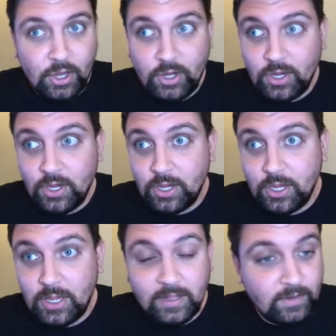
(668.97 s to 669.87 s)
knows?
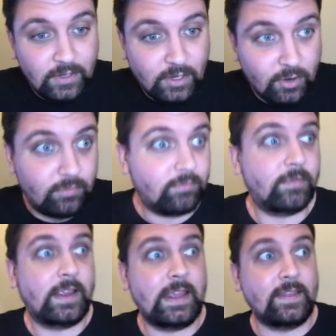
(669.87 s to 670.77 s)
he, you know,
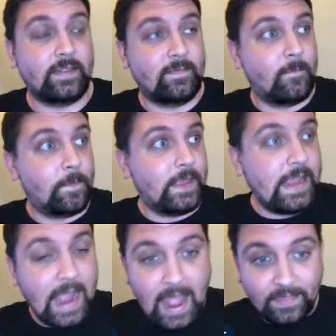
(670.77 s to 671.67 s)
he
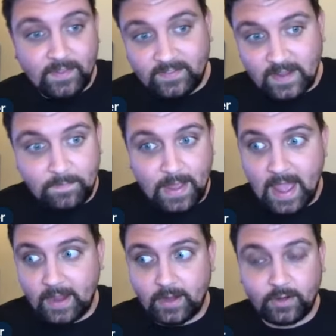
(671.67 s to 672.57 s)
he had the
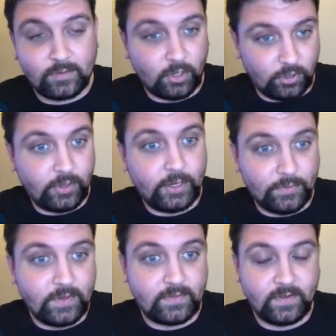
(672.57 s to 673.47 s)
setback
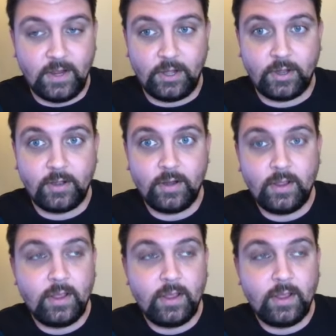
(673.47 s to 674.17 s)
earlier this year.